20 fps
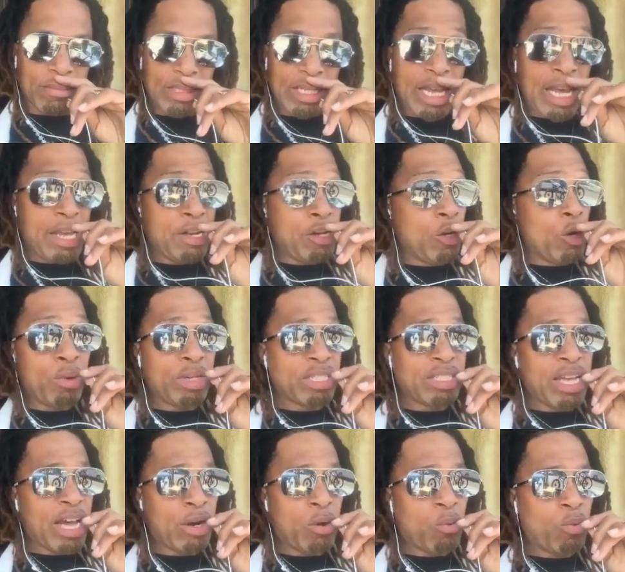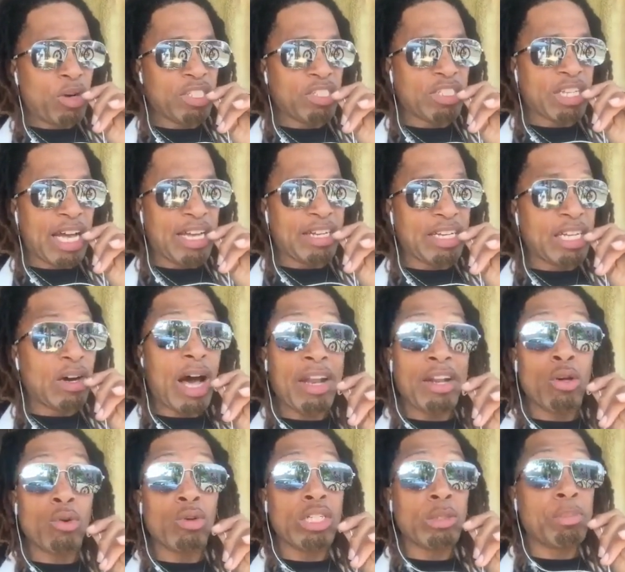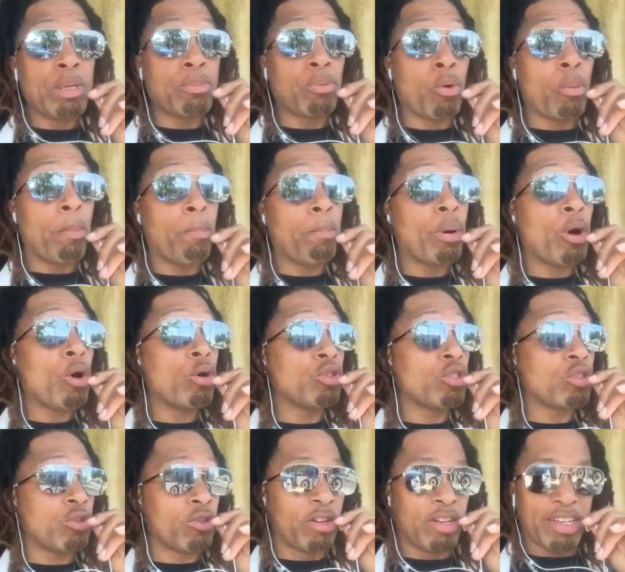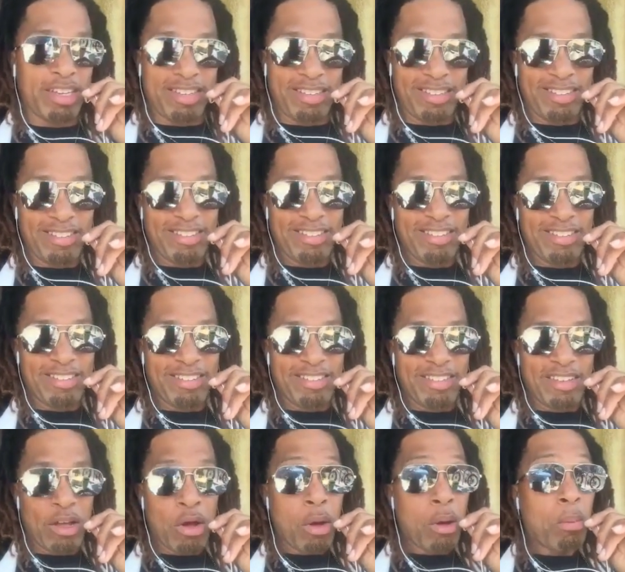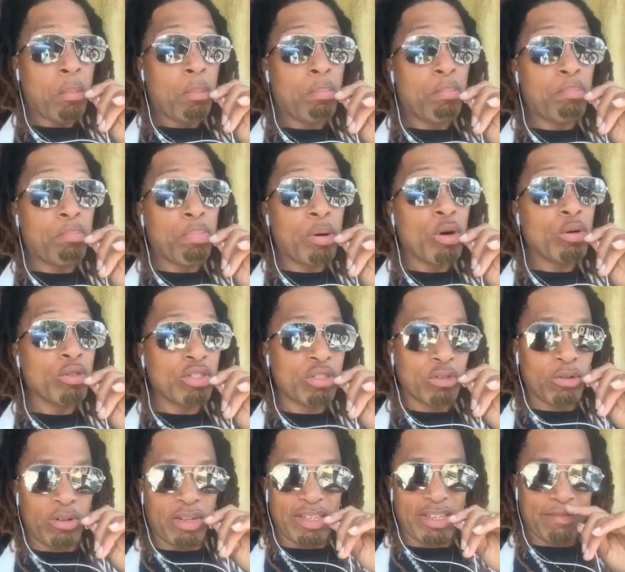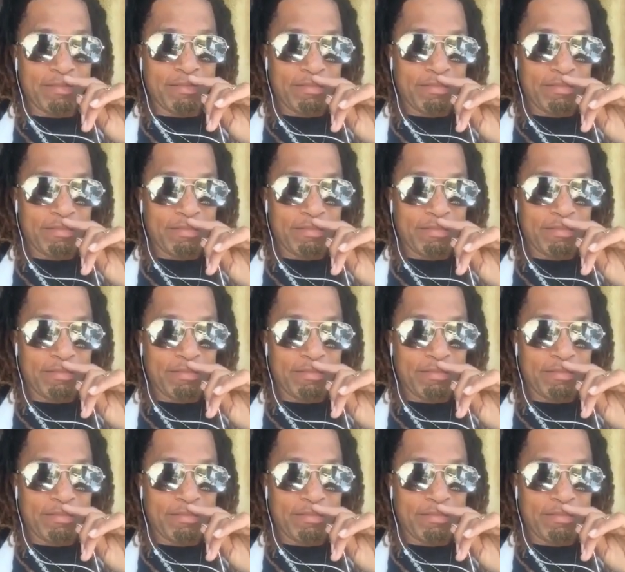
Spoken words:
And no, it's not a one-shot deal. I know these people personally. Personally.